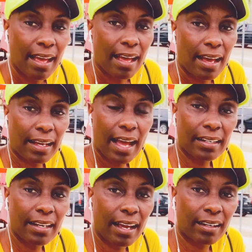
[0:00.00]
I got
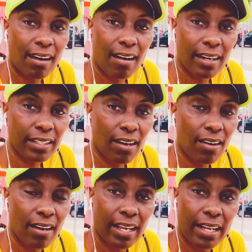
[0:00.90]
in that car,
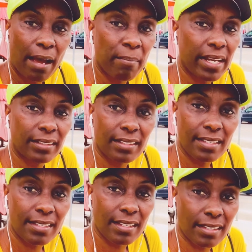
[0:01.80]
y'all, and I made the
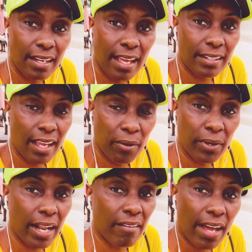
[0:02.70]
decision that day.
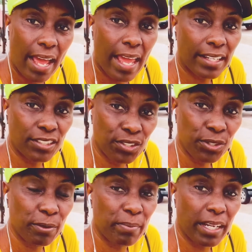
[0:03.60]
Whatever I had to
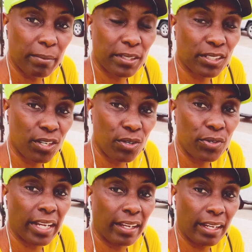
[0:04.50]
do to be able to go
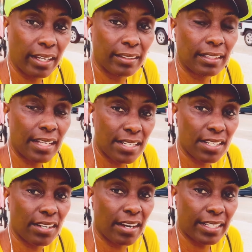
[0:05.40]
and hear the
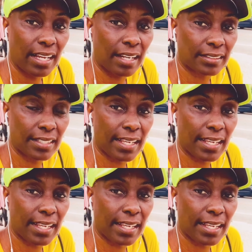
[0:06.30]
legendary Dr.